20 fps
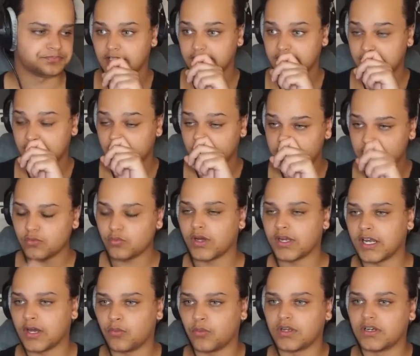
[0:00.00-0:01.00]
The other
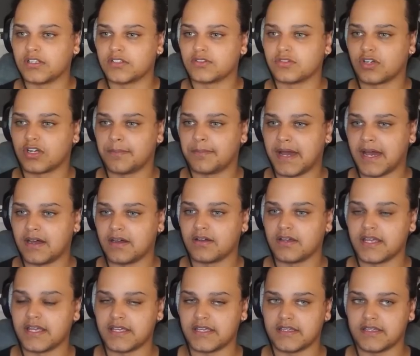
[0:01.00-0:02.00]
one I want to talk about
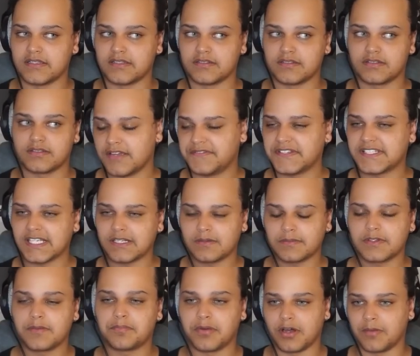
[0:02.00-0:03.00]
is if you set
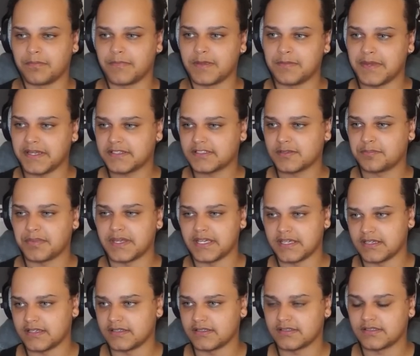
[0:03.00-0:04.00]
up the bomb, the mix-up
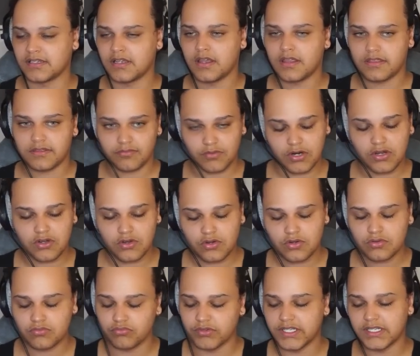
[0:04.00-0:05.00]
is
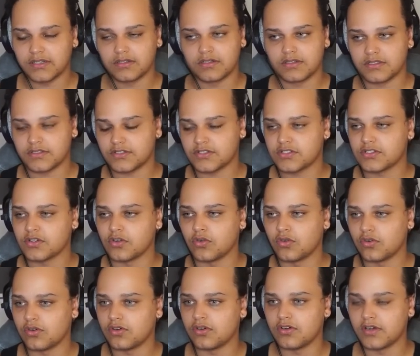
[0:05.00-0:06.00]
throw, relaunch,
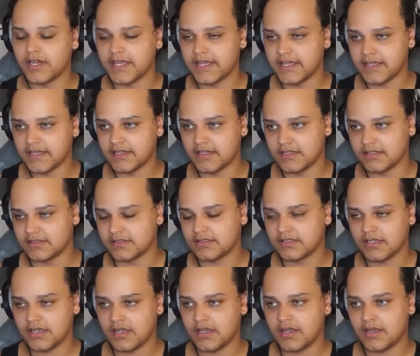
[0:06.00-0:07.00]
or it
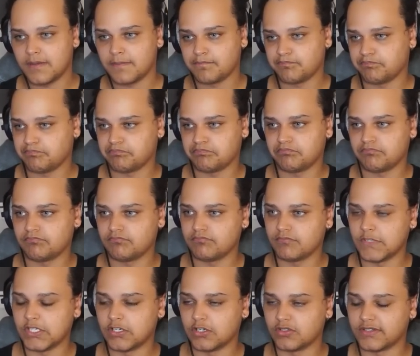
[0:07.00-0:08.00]
is,
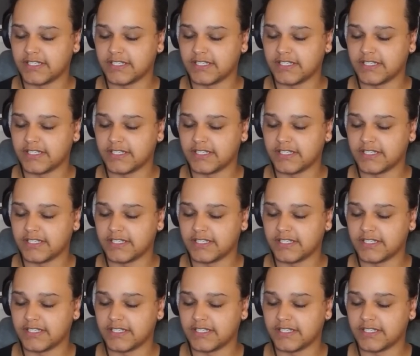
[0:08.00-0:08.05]
you know,